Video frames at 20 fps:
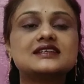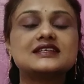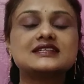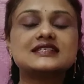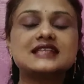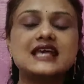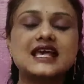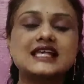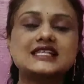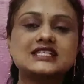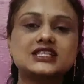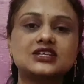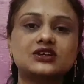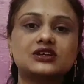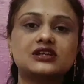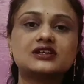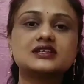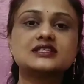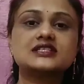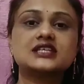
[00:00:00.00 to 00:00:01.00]
is
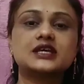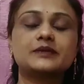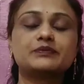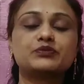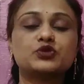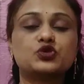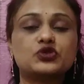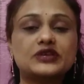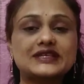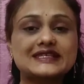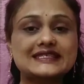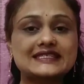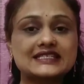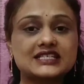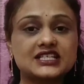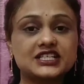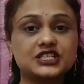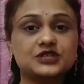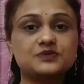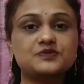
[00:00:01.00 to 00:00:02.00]
Aesculus
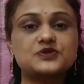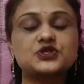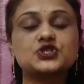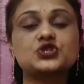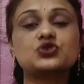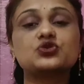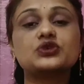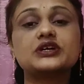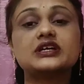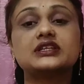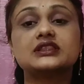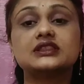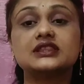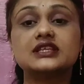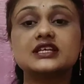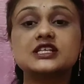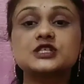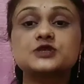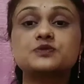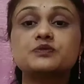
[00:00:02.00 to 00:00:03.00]
hippocastanum. So in
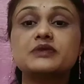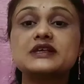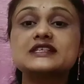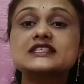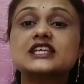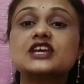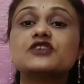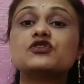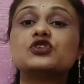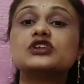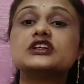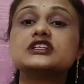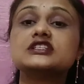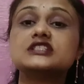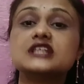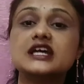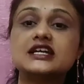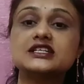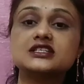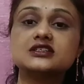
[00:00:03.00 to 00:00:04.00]
this, muscae
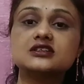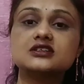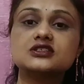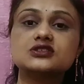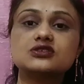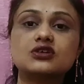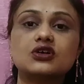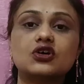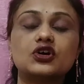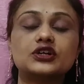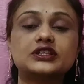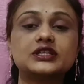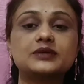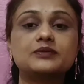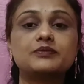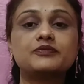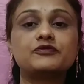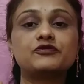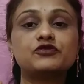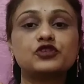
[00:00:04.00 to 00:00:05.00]
volitans or the
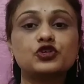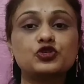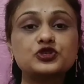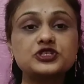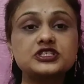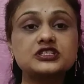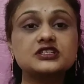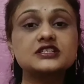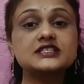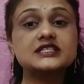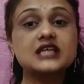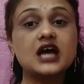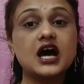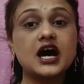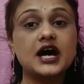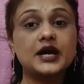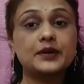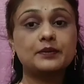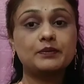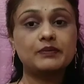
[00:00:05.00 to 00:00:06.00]
floaters
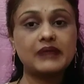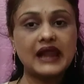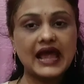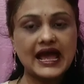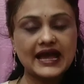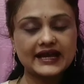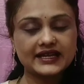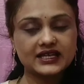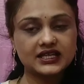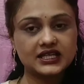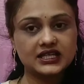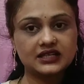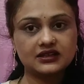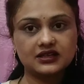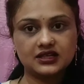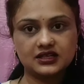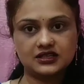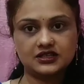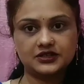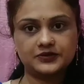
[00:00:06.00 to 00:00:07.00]
are black in
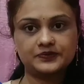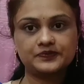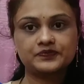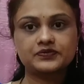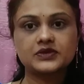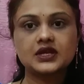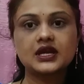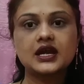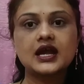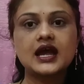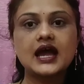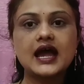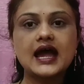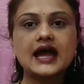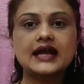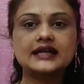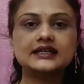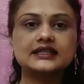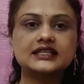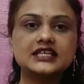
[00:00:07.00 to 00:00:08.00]
color,
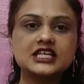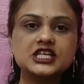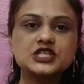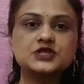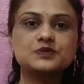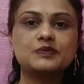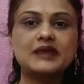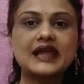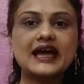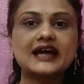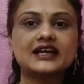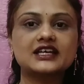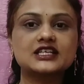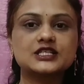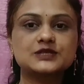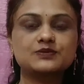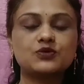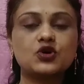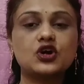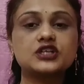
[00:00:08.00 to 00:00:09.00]
and these black
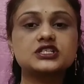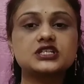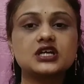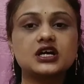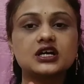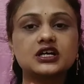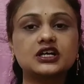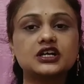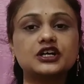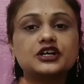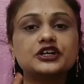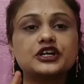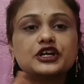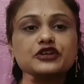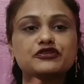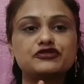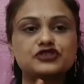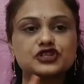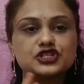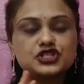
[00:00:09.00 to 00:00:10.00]
spots occur
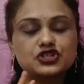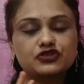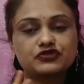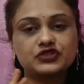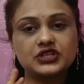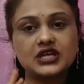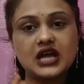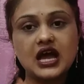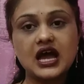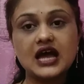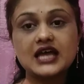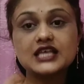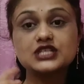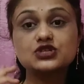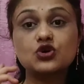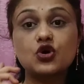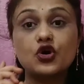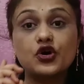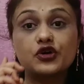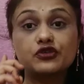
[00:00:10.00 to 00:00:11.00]
in front of the
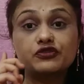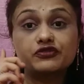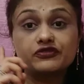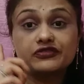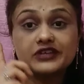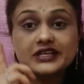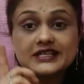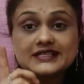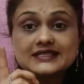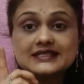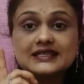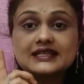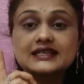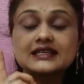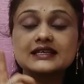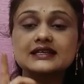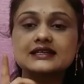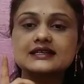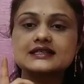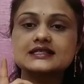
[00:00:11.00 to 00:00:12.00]
eyes on
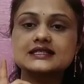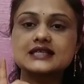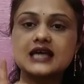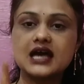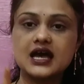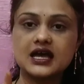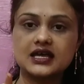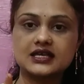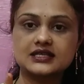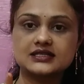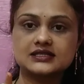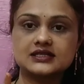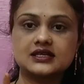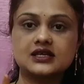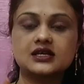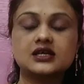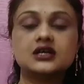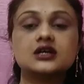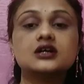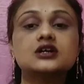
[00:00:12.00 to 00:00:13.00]
fixing his eyes.
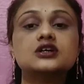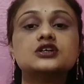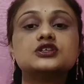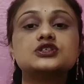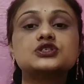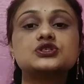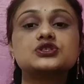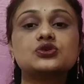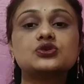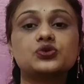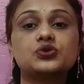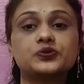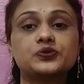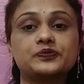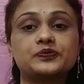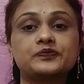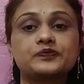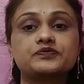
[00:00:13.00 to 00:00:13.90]
So